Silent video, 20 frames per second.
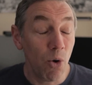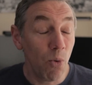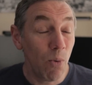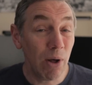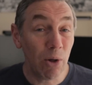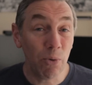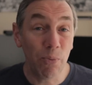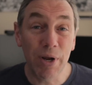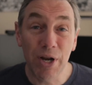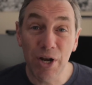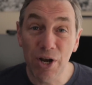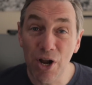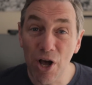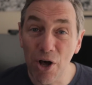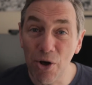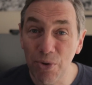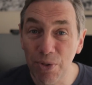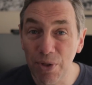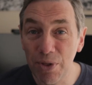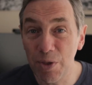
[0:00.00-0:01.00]
Well, we
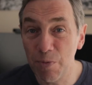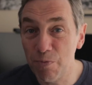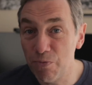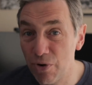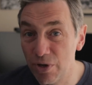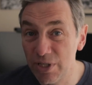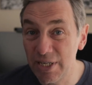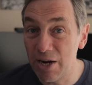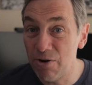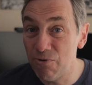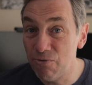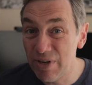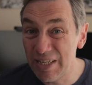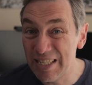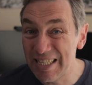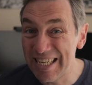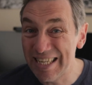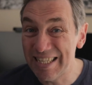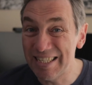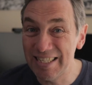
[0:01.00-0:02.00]
know that the project
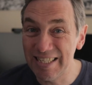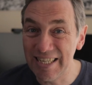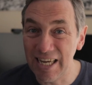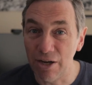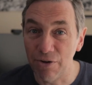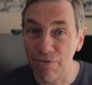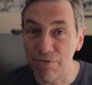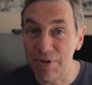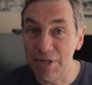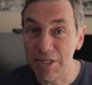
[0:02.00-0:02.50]
risk itself